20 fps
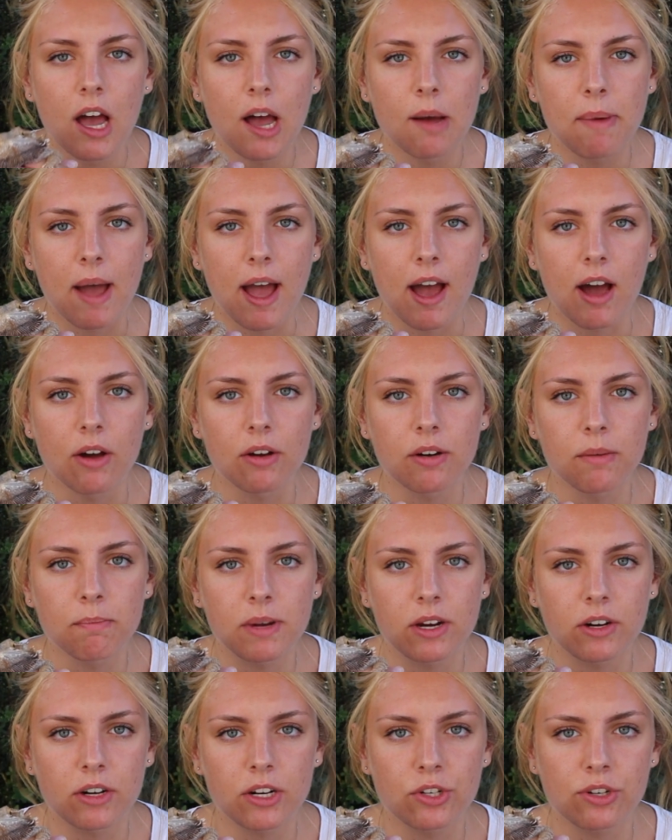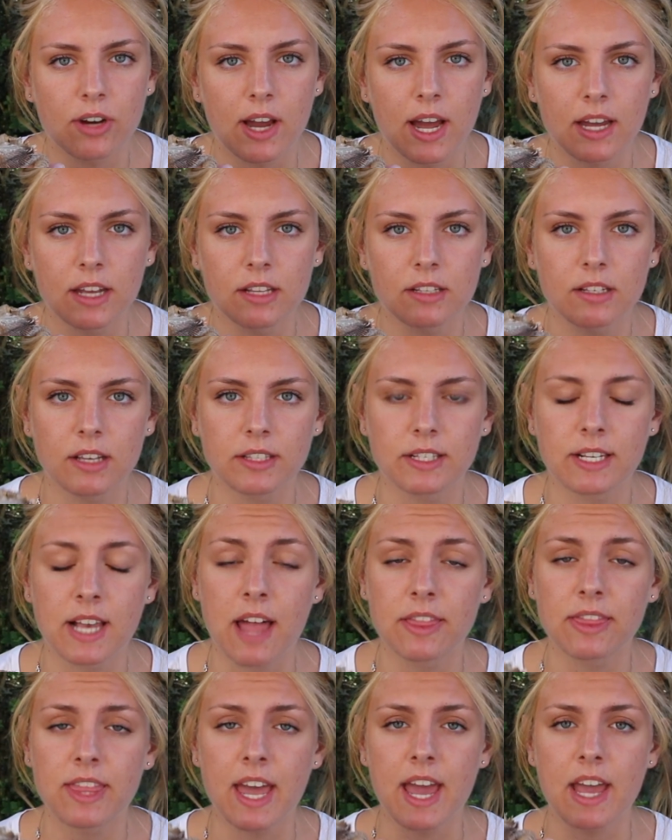about bearded dragons is
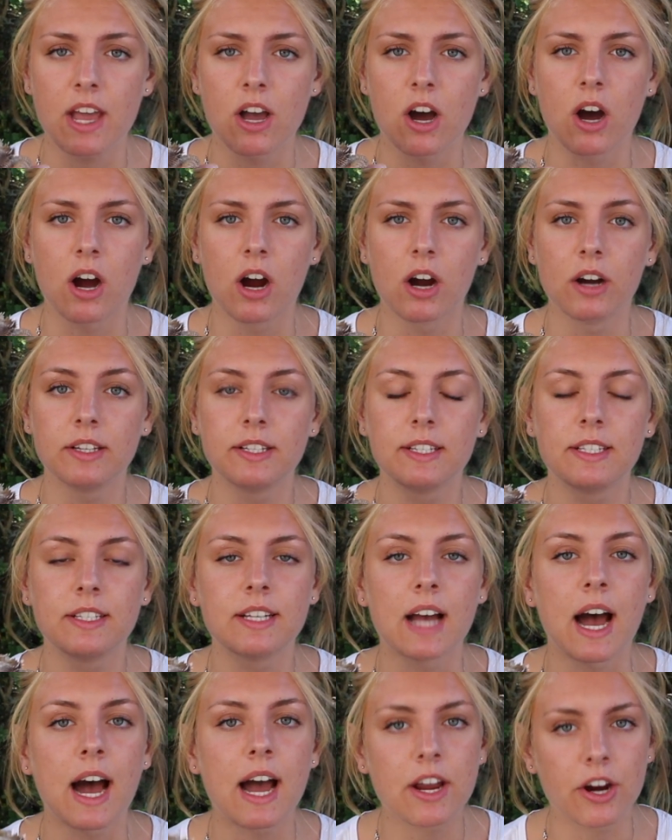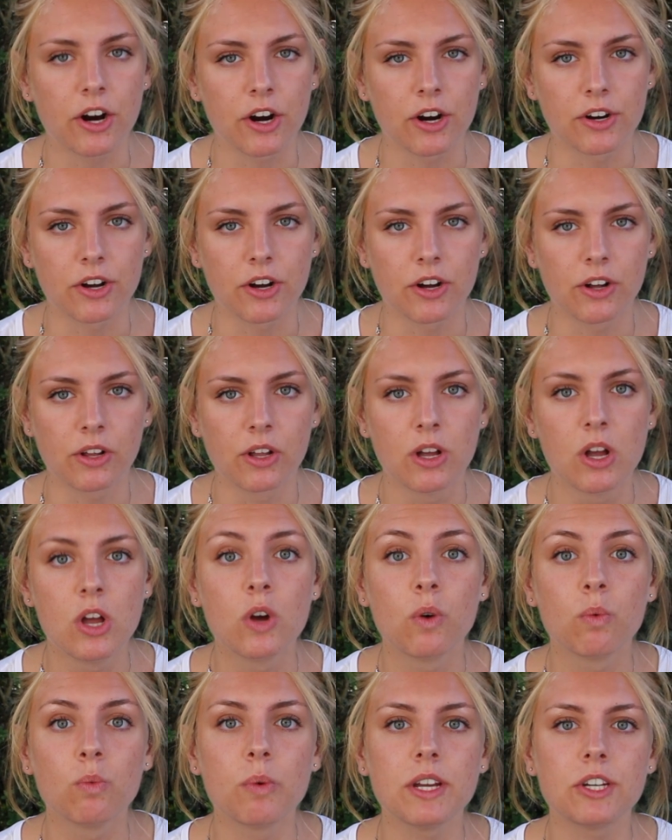that they are diurnal,
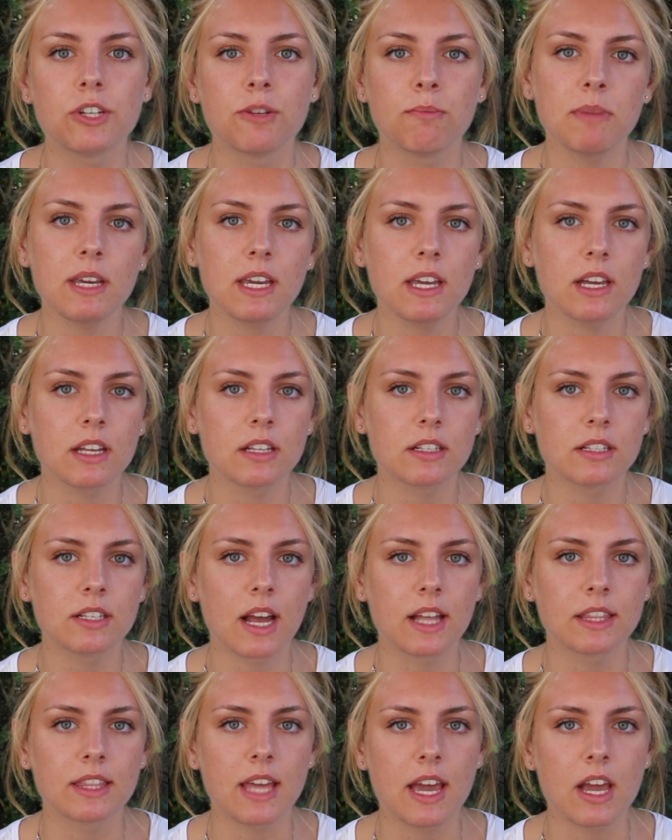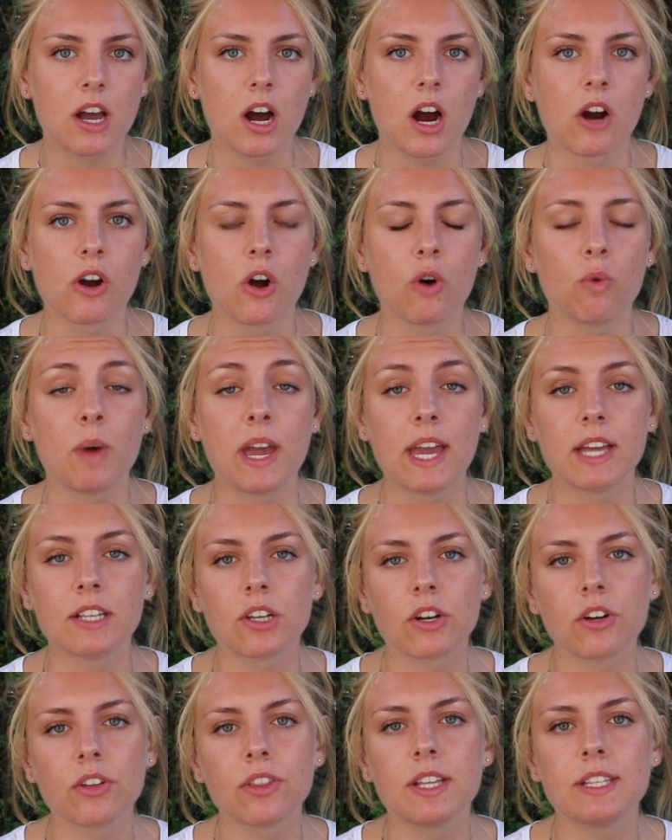which means that they are awake
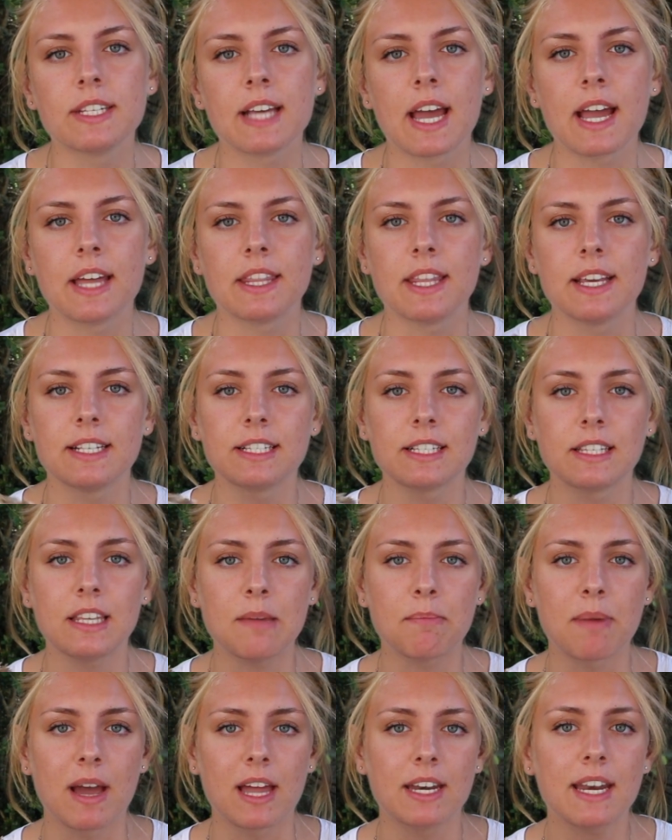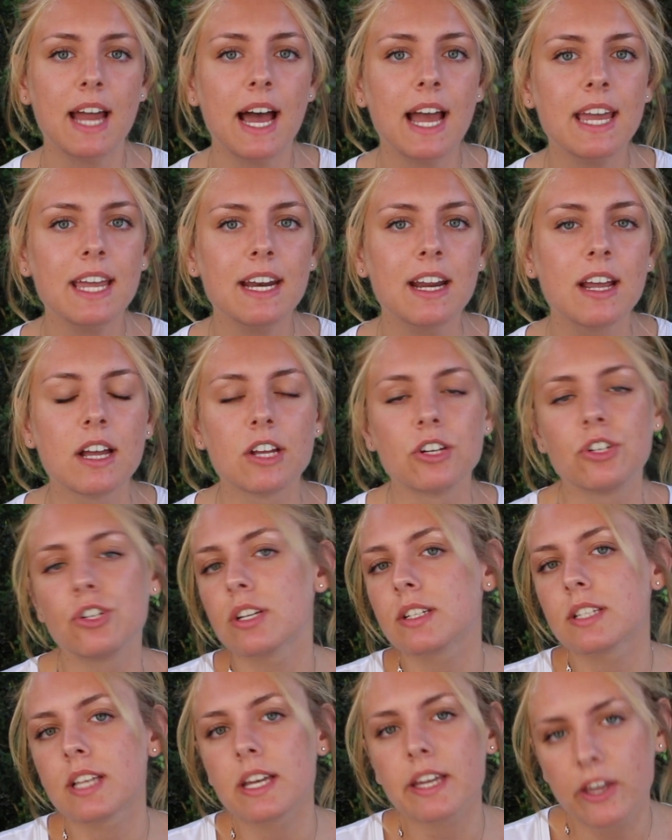during the day and they sleep at night,
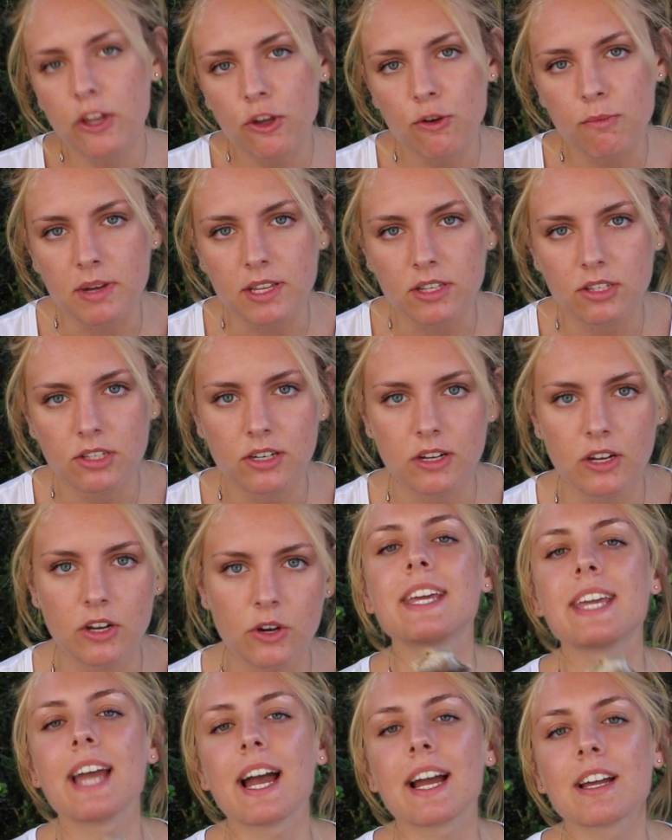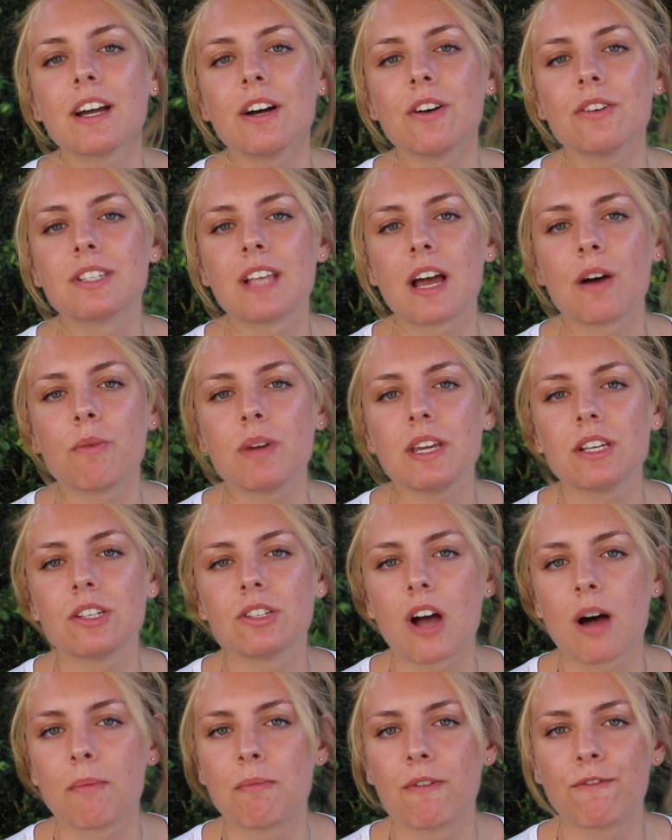just like humans do. Geckos that we
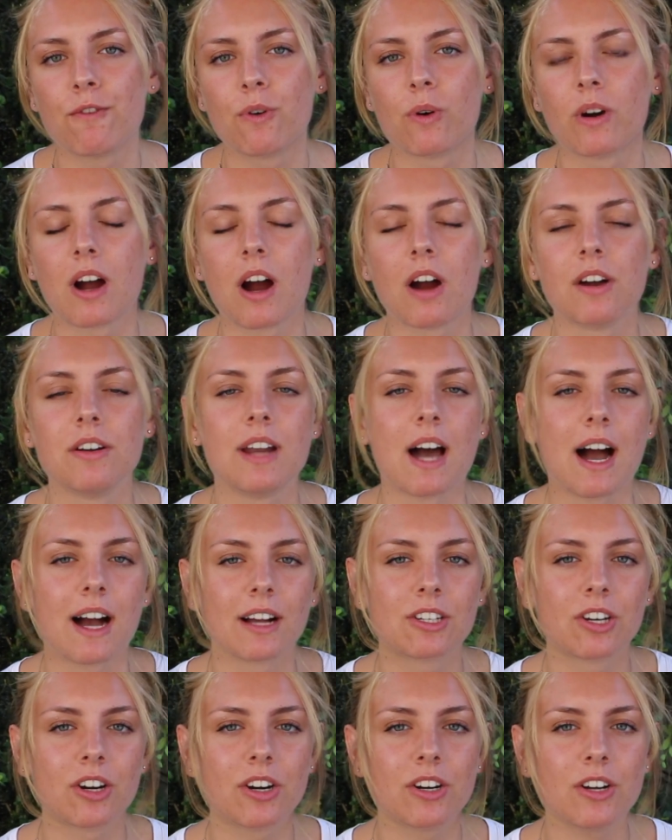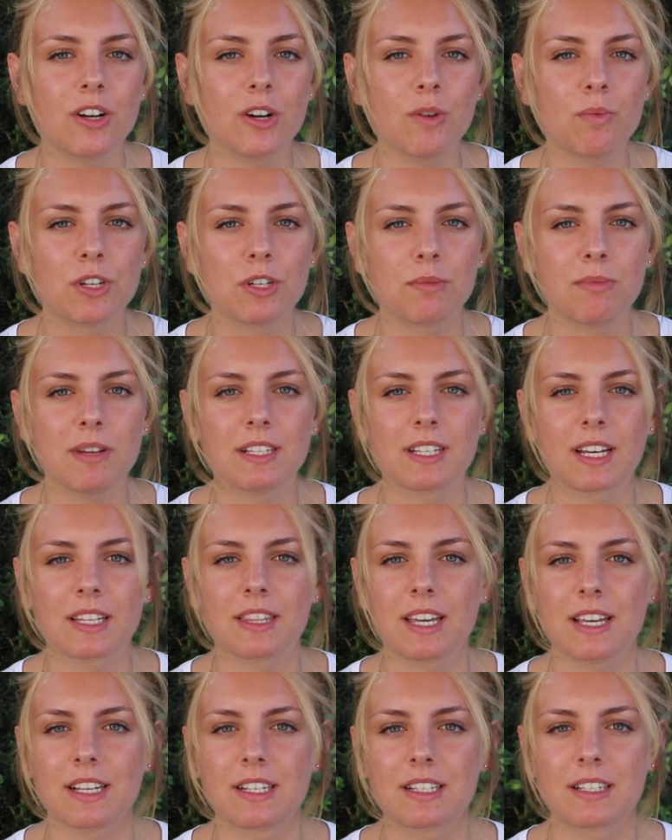saw before are nocturnal, which means
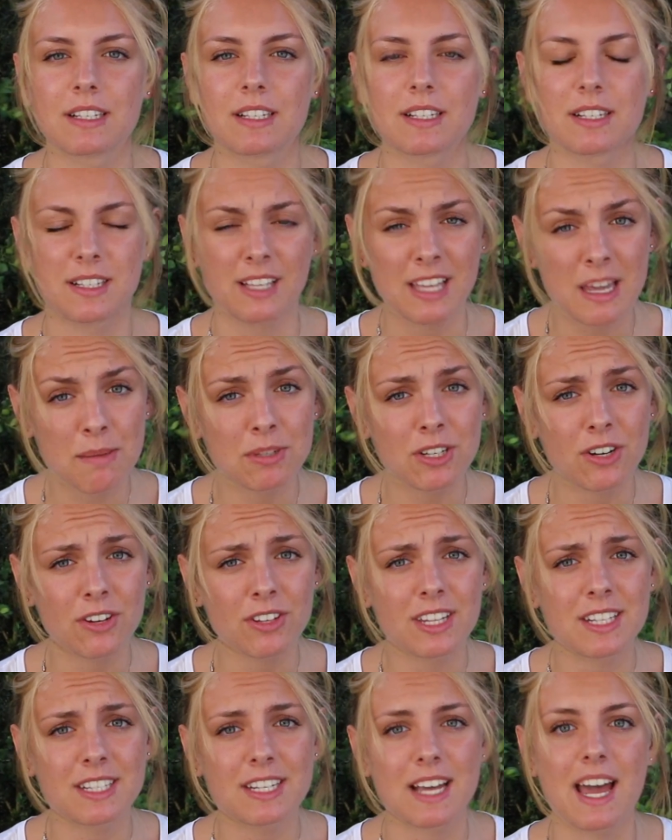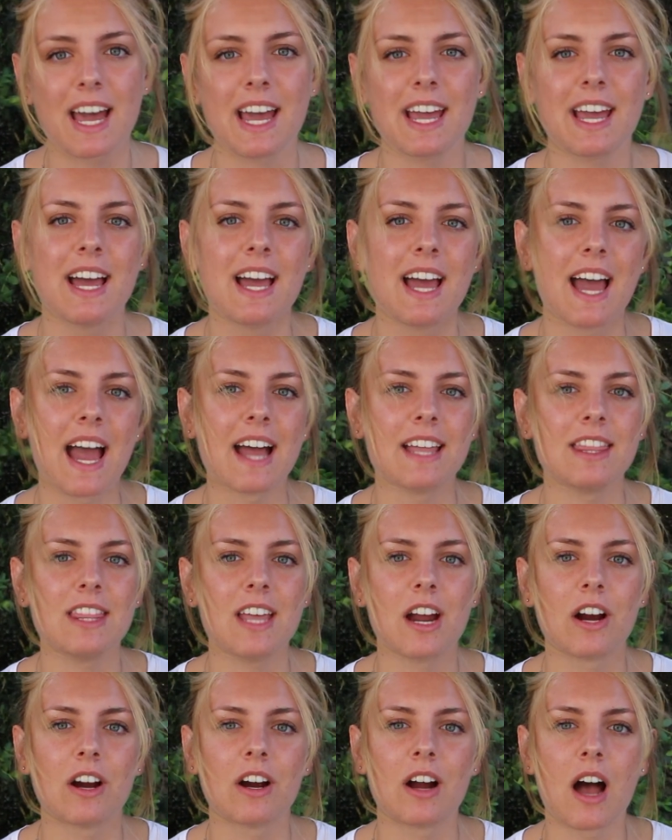that they sleep during the day and
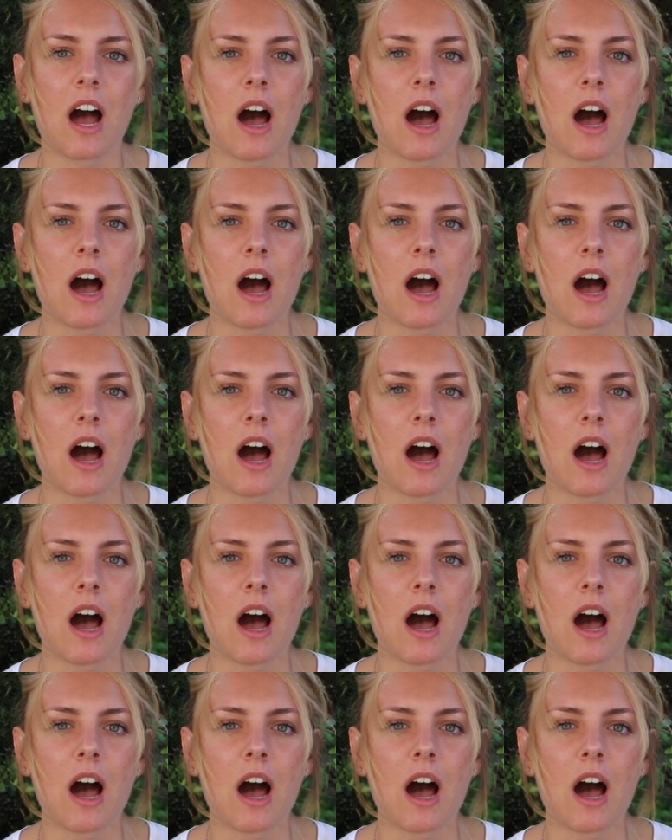they're